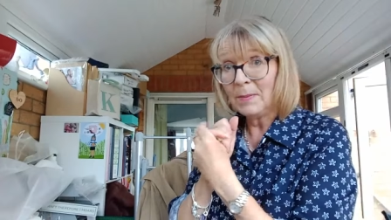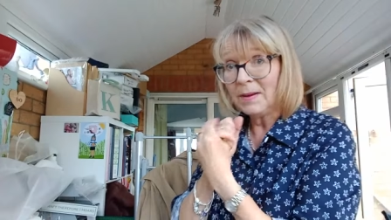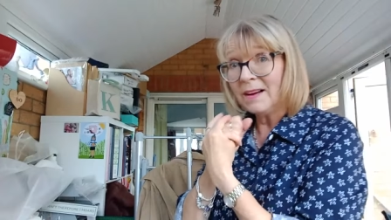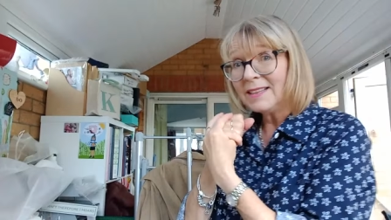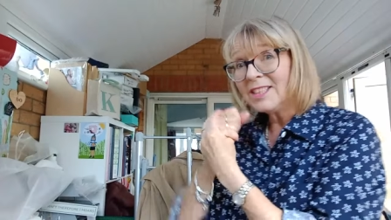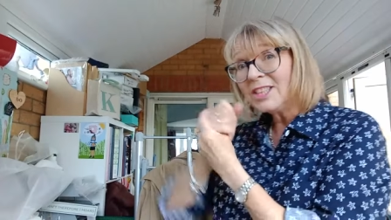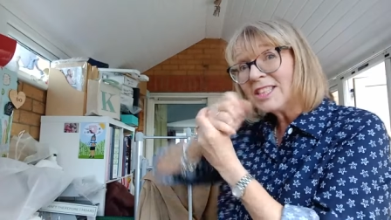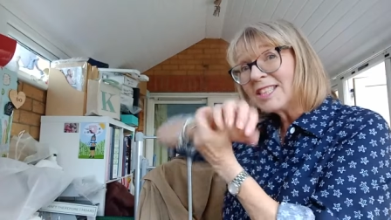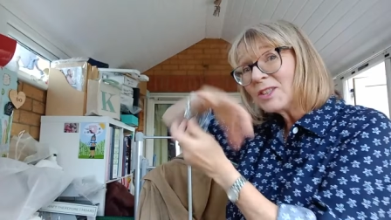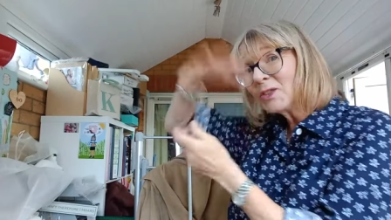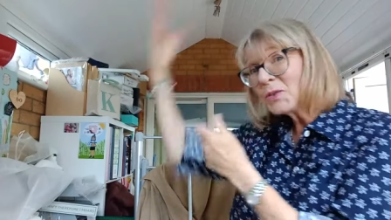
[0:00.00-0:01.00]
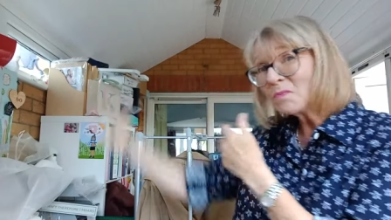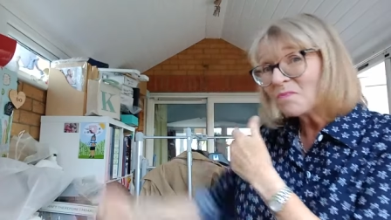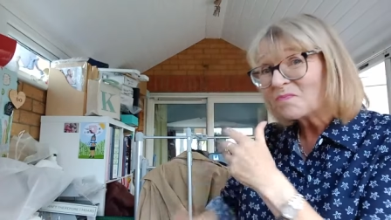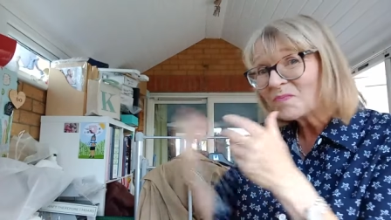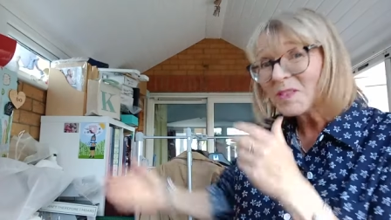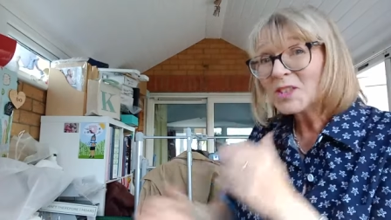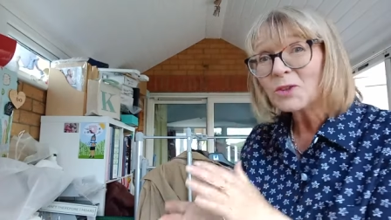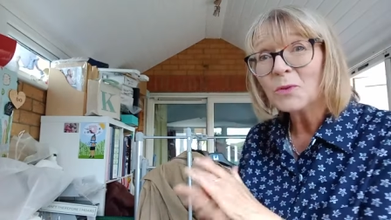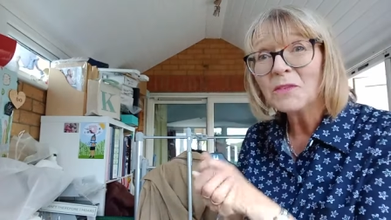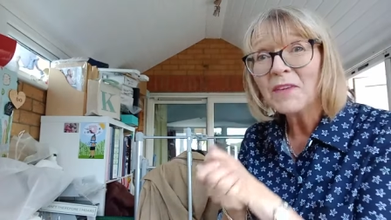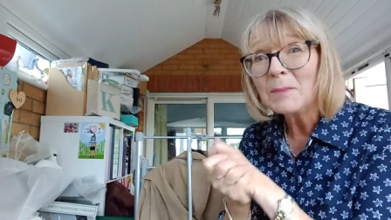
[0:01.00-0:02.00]
but I just
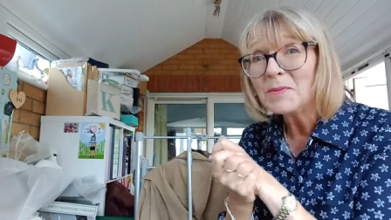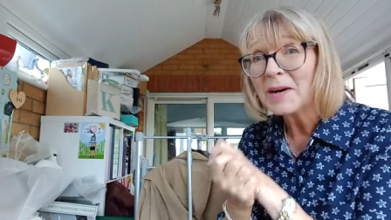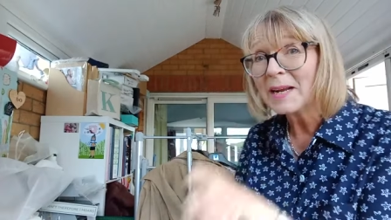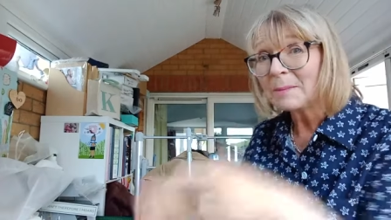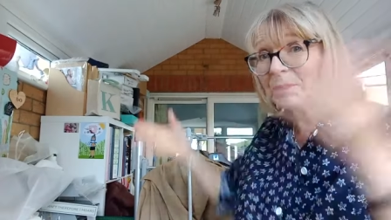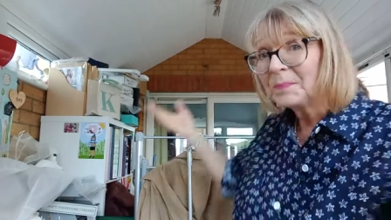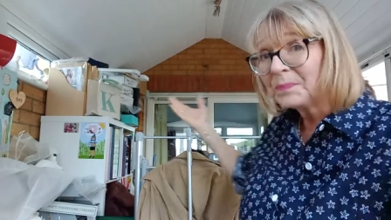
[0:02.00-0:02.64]
saw the fabric.